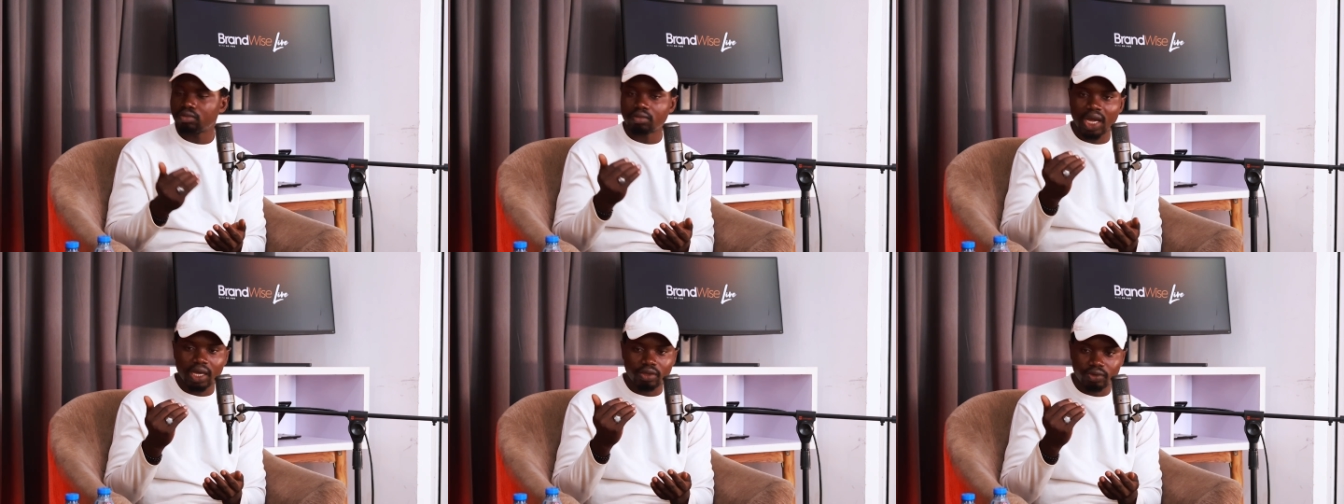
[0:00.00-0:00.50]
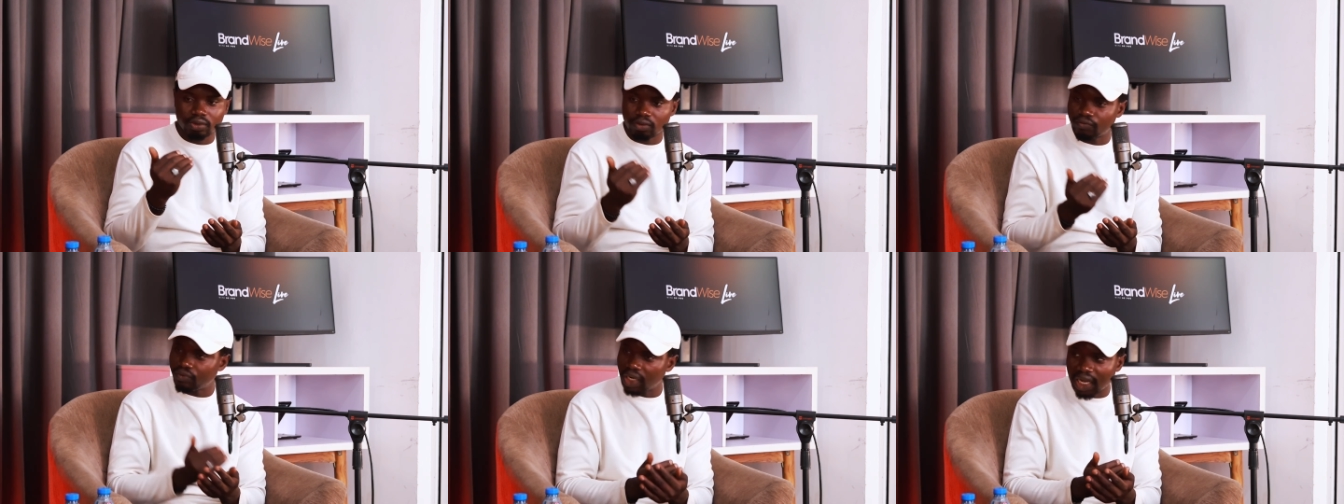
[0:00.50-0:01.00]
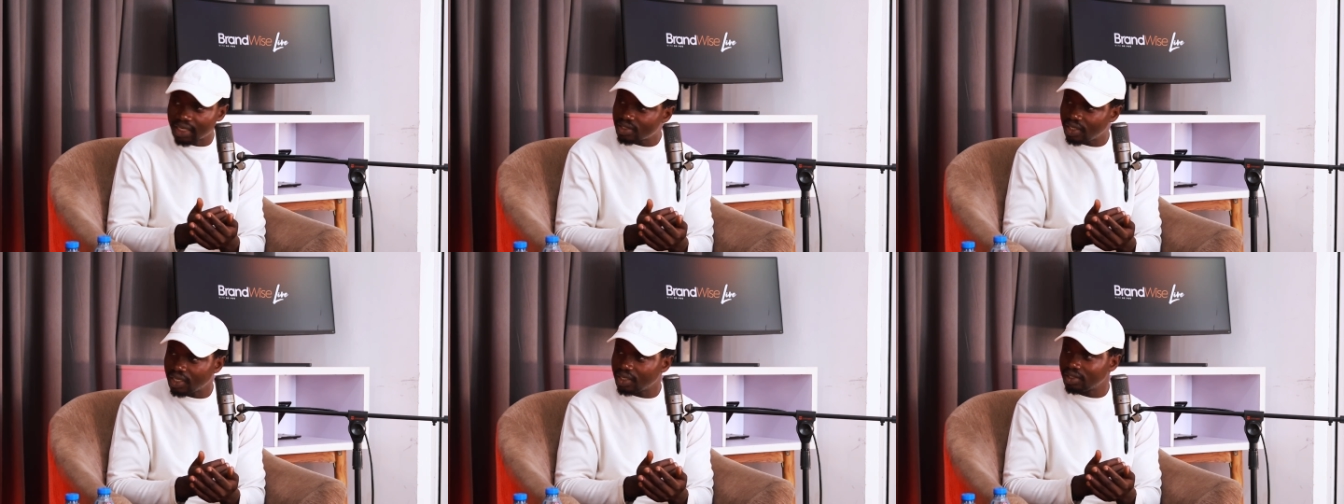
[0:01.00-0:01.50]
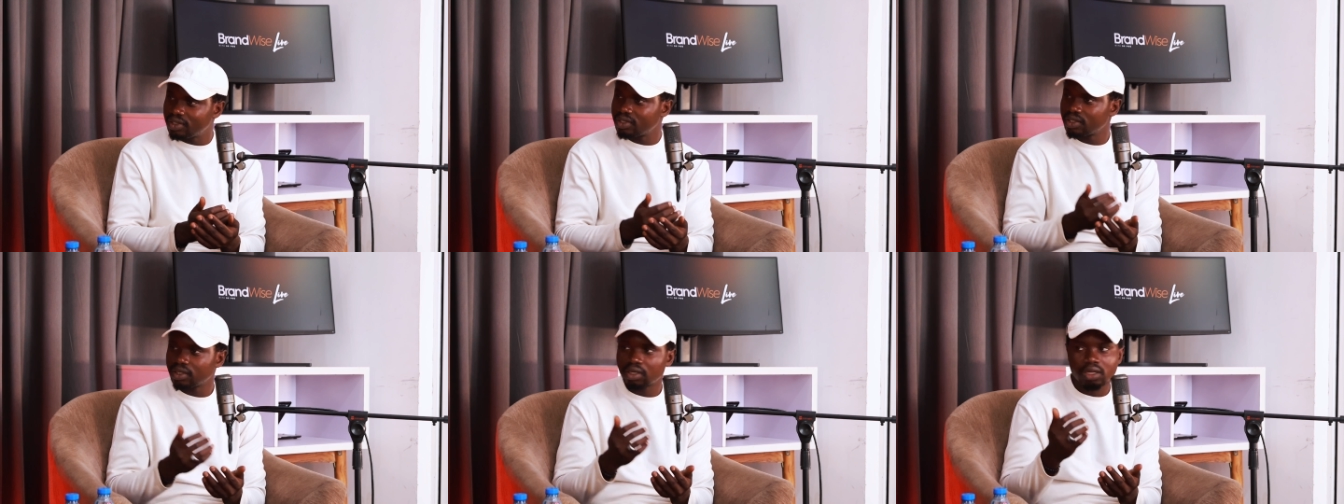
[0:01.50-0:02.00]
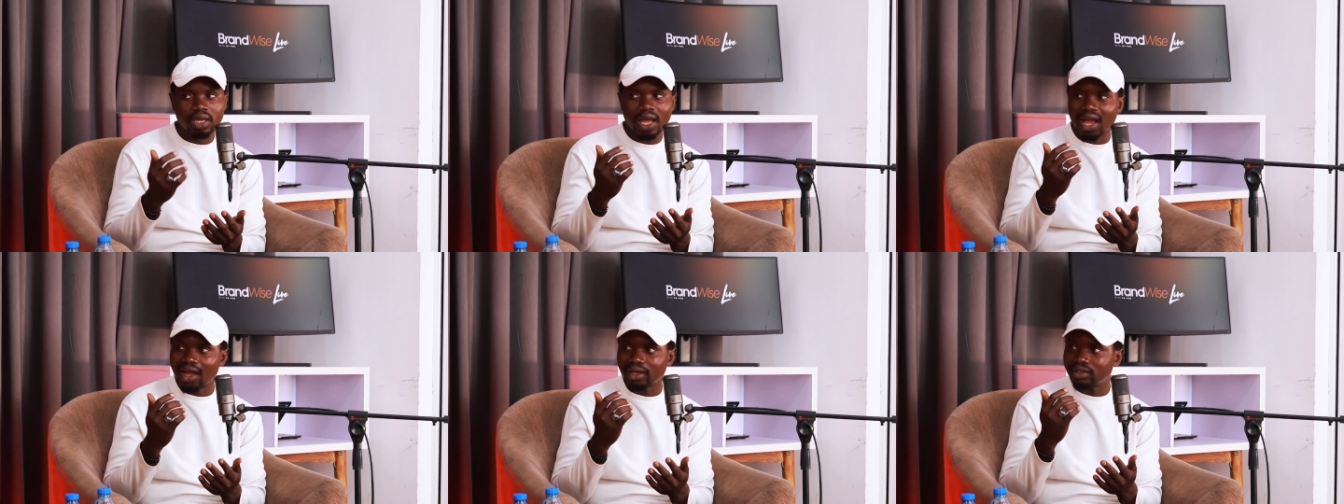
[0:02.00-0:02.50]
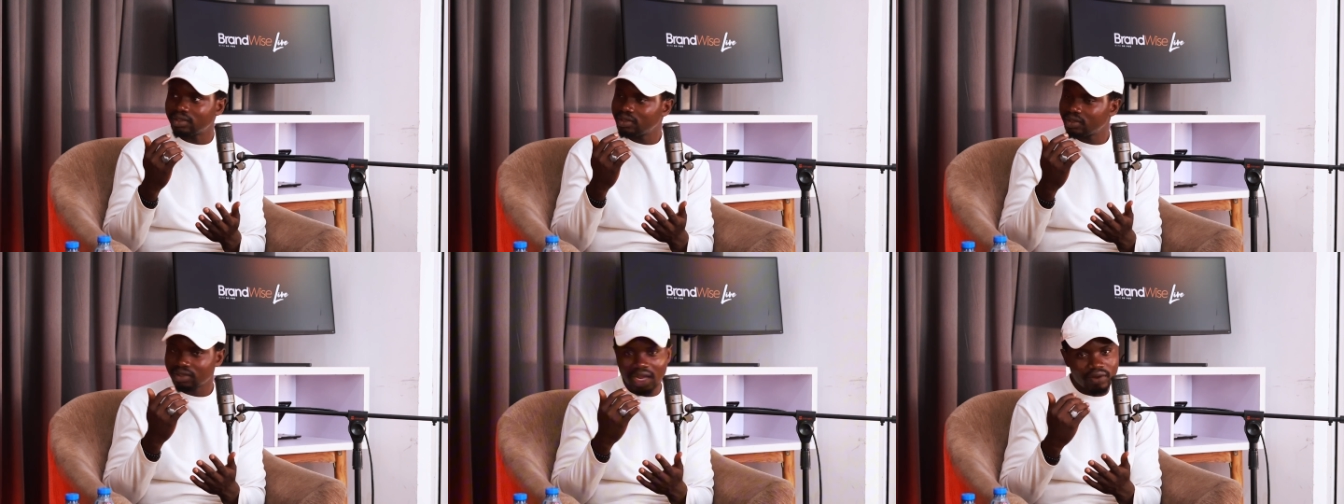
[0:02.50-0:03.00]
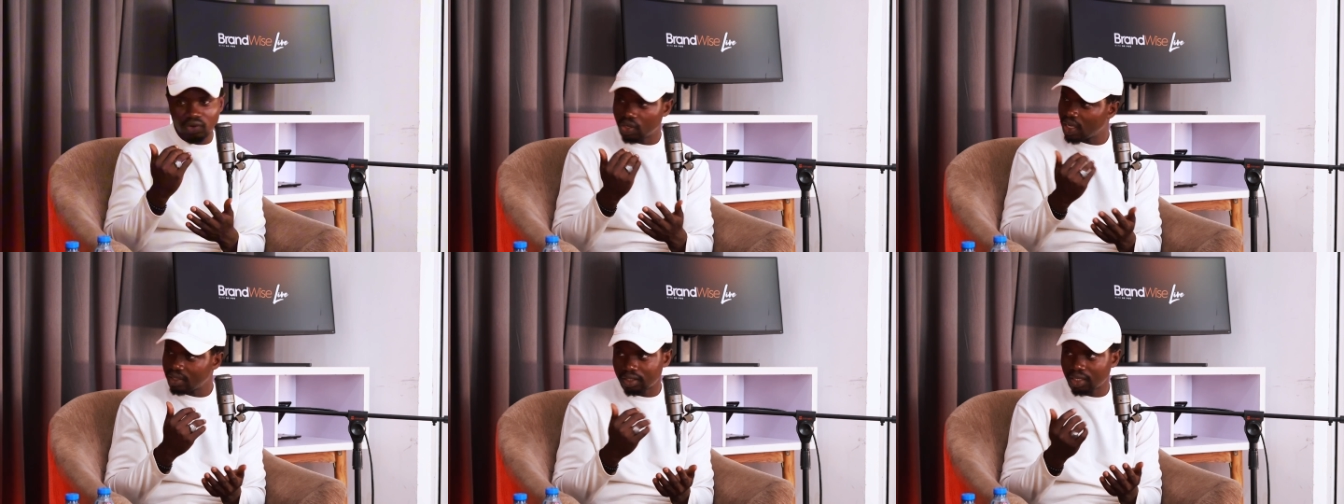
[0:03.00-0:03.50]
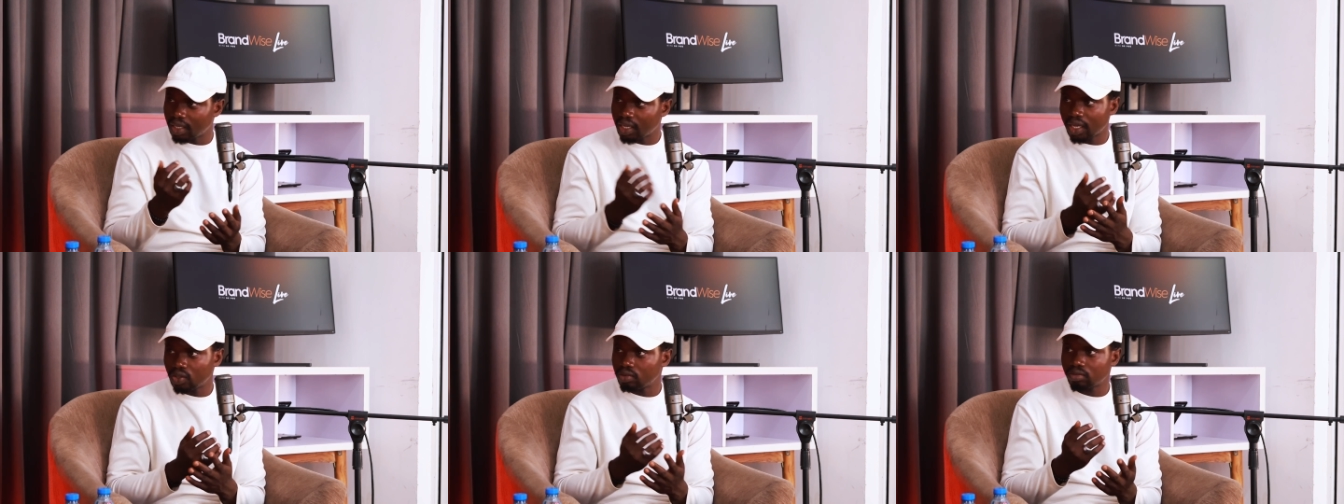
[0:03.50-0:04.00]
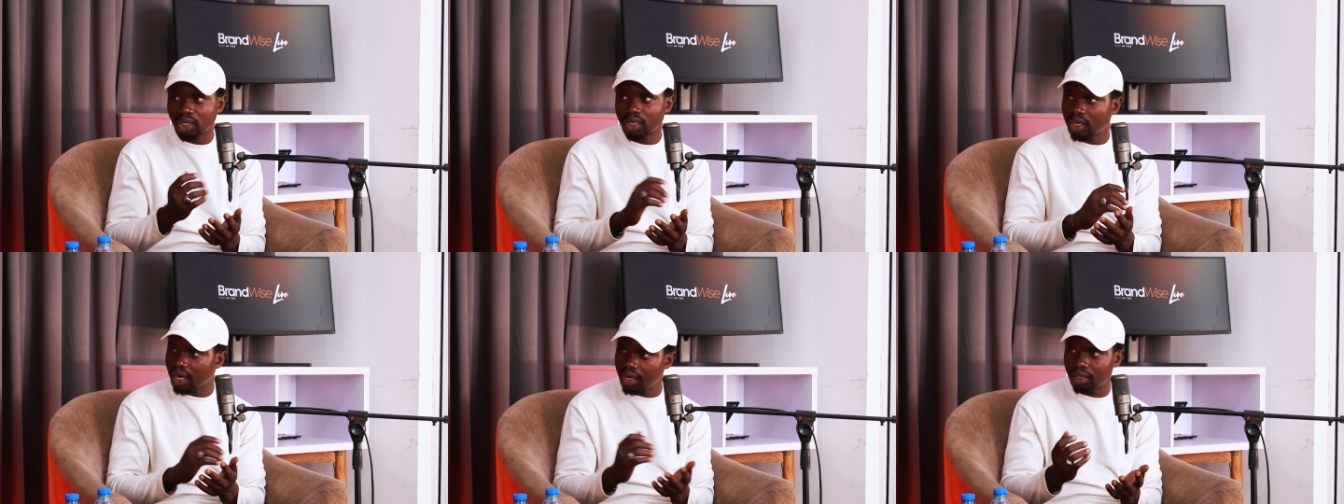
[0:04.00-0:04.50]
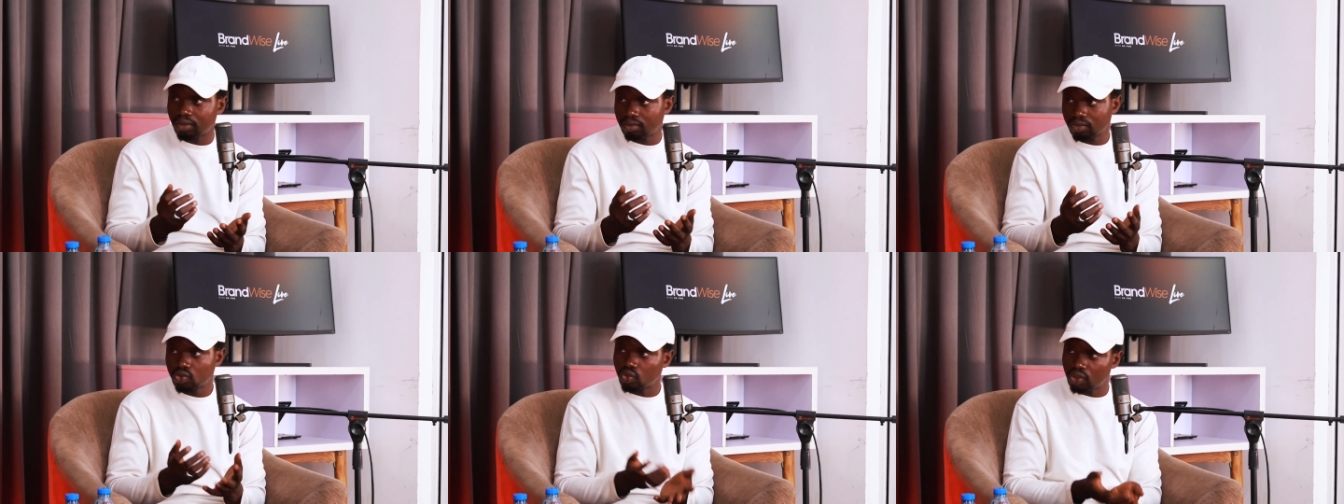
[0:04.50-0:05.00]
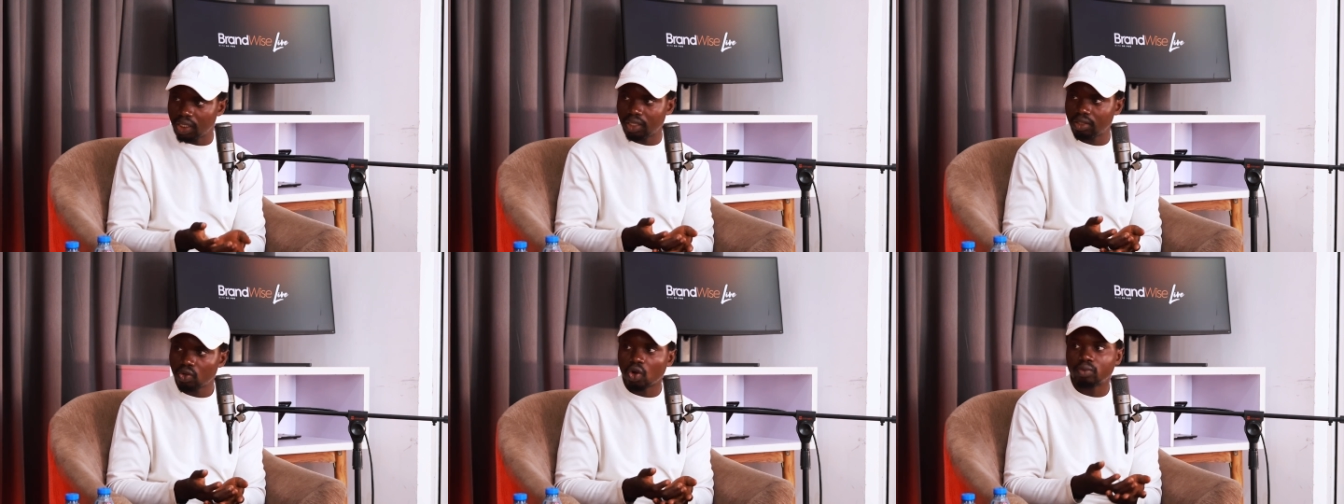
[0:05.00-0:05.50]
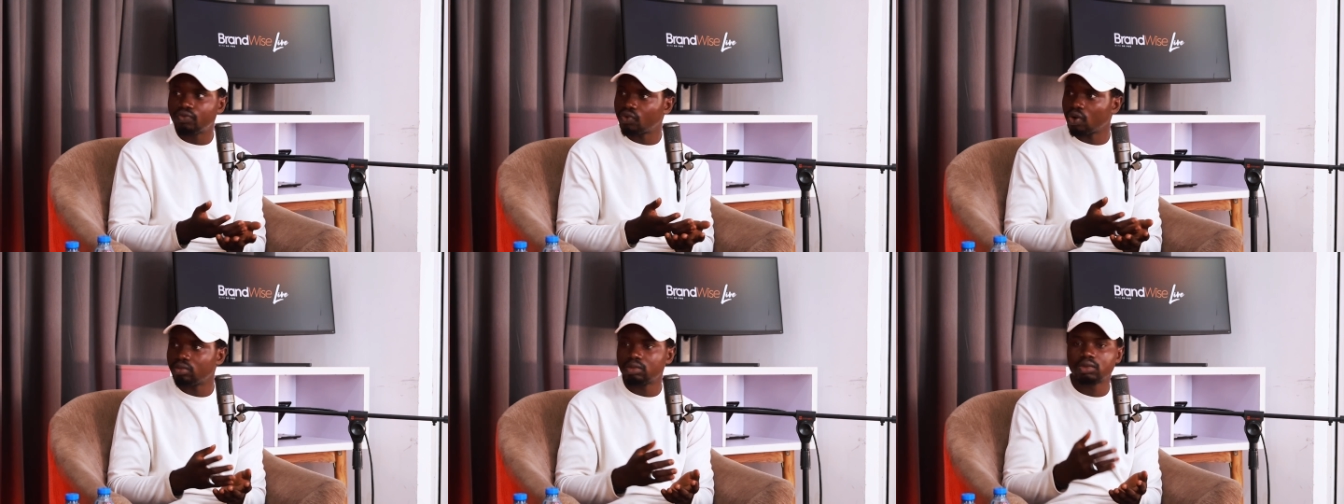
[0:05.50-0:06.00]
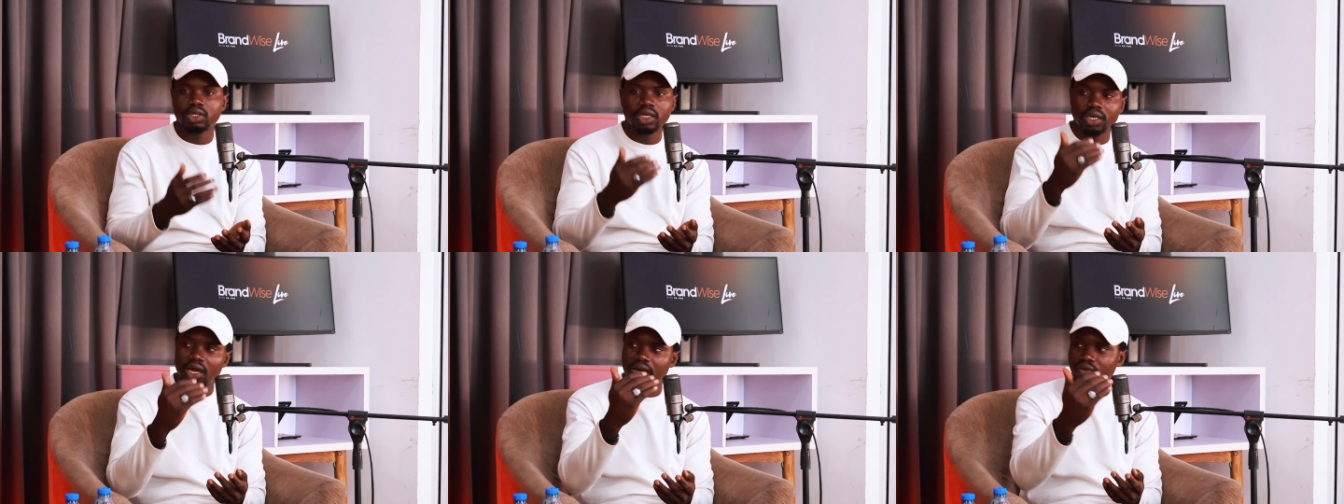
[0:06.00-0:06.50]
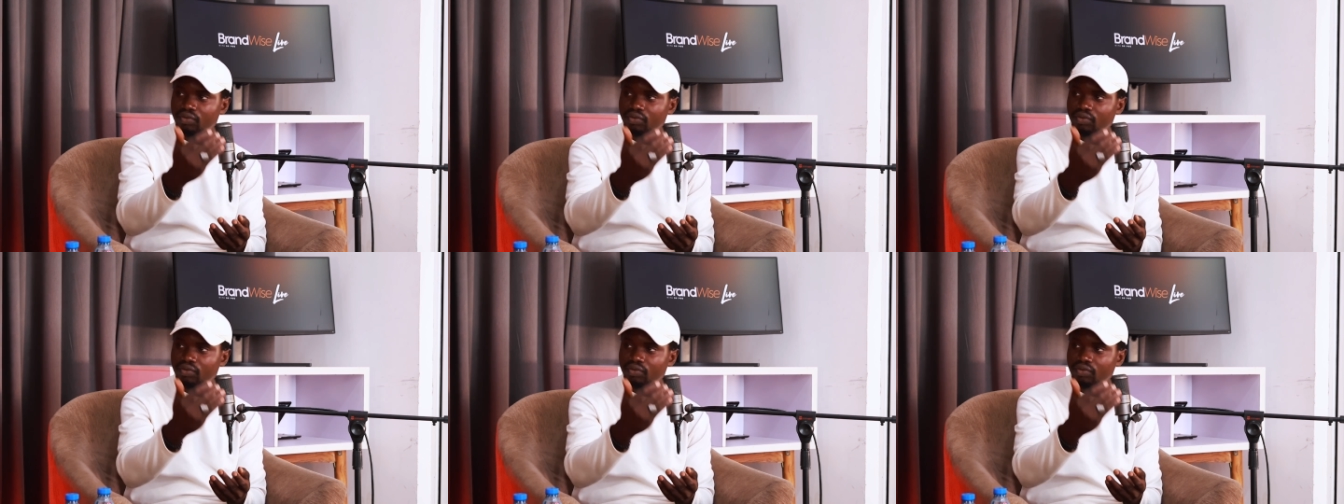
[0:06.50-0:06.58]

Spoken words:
my freelance gigs, and every other thing that I earn today come from either